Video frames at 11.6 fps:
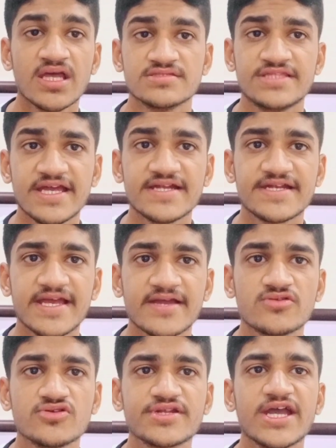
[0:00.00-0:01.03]
They
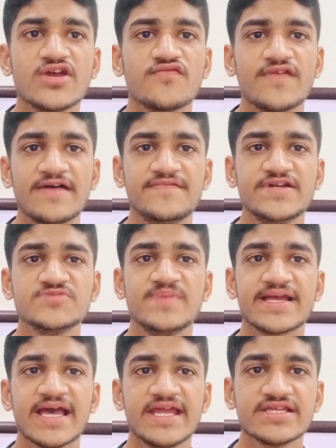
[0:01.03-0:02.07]
take good care of aphids
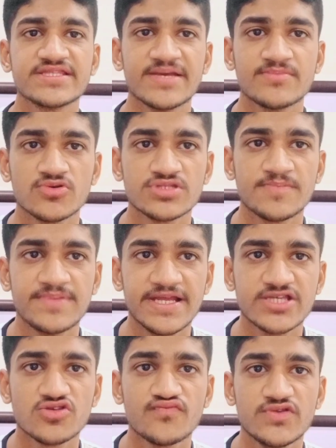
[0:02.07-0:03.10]
by carrying them on the
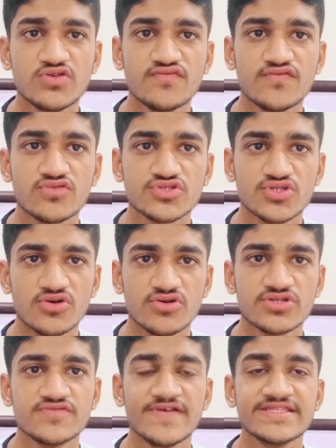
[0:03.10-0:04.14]
place of new food
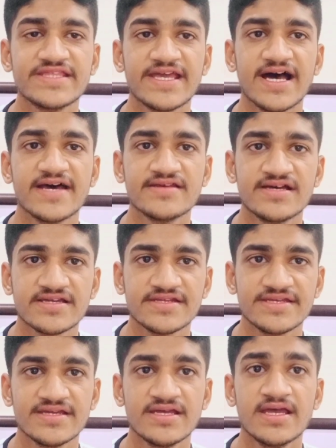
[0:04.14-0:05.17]
source when they are
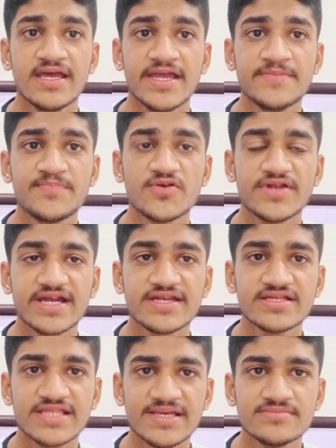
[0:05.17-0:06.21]
hungry. In
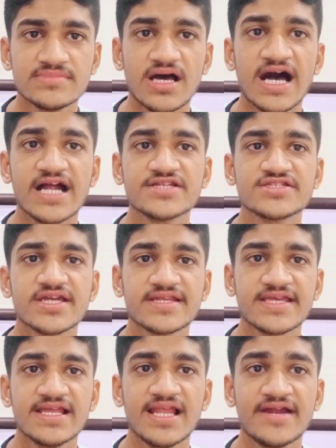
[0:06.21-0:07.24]
protecting them, ants can
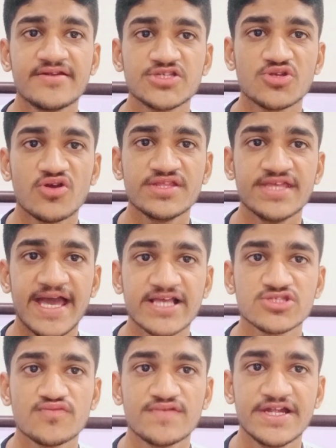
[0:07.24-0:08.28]
kill and destroy the
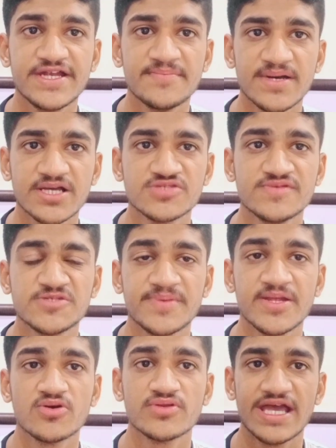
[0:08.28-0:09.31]
eggs of ladybugs which
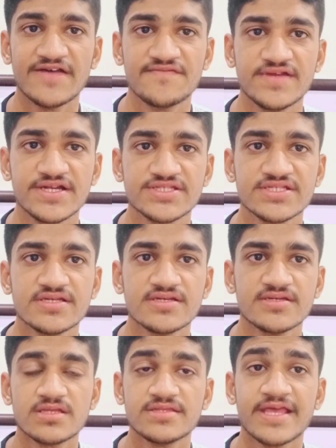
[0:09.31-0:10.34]
prey on aphids.
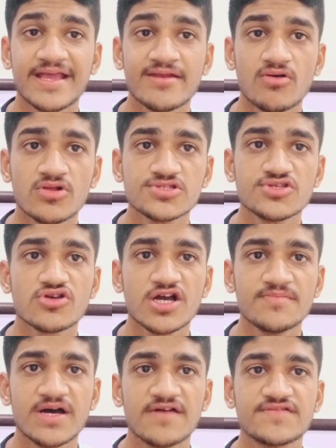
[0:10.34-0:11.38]
They can also
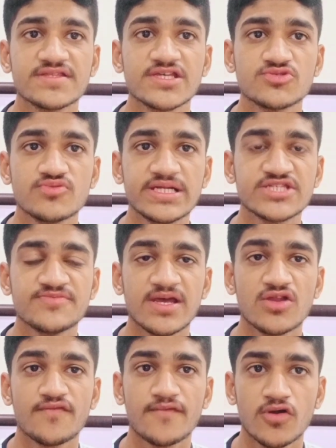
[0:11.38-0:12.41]
come after the sweet
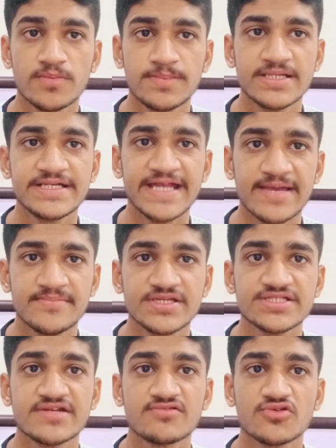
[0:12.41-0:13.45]
smell of open,
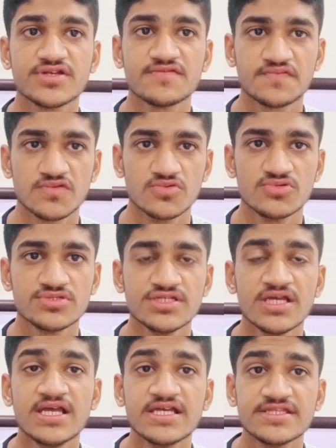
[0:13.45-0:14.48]
damaged and rotten fruits.
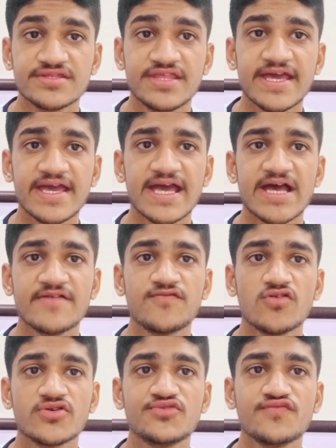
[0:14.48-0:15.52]
They have
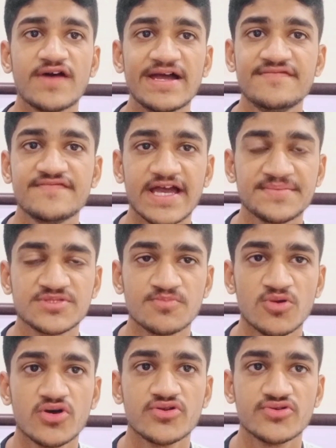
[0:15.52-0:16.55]
4 to 5 times
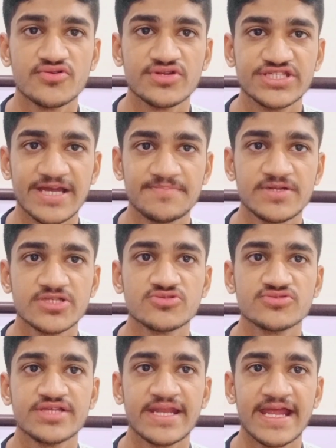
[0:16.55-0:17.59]
more odoreceptors
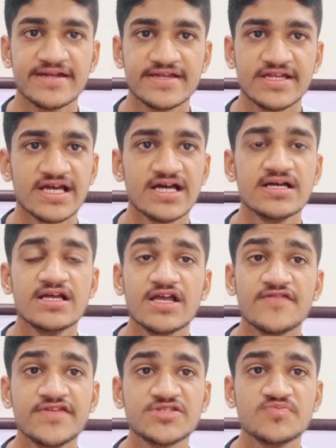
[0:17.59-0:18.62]
on their antenna,
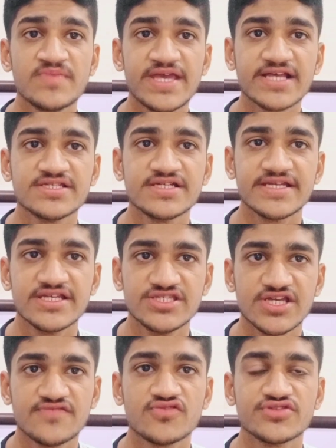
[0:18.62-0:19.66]
which makes it
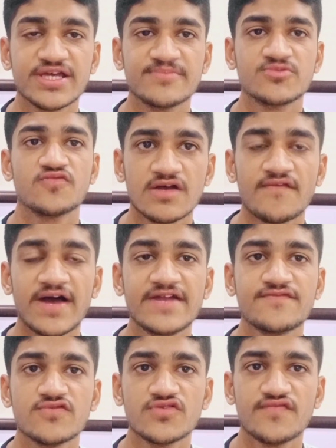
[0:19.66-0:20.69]
easier for them to
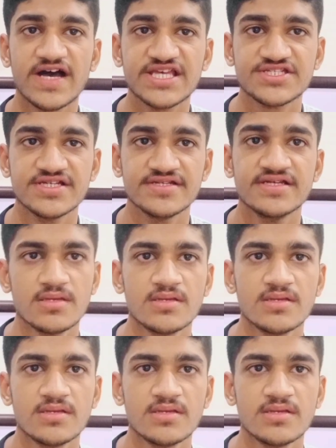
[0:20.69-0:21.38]
find food faster.